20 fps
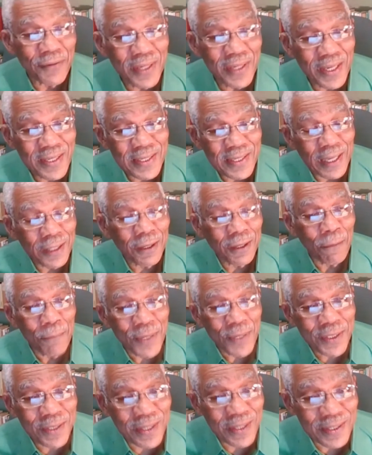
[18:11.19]
They sent
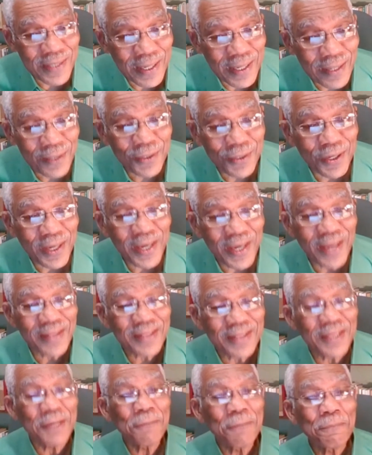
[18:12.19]
commissioners into
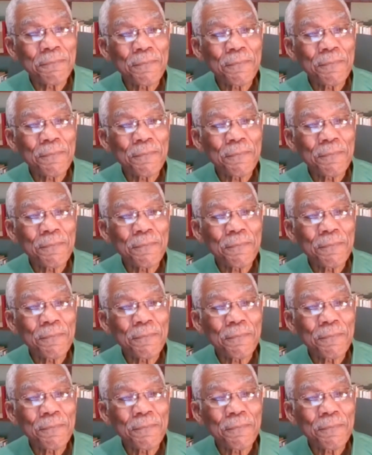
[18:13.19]
Haiti